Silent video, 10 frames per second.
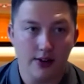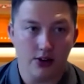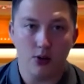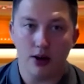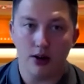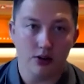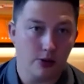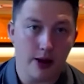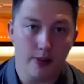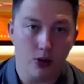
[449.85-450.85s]
And then you went and
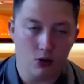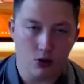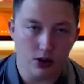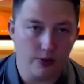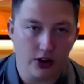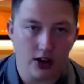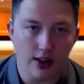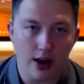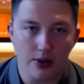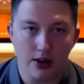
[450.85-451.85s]
spent more or something like
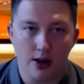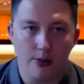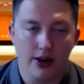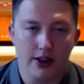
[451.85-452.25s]
that with the company.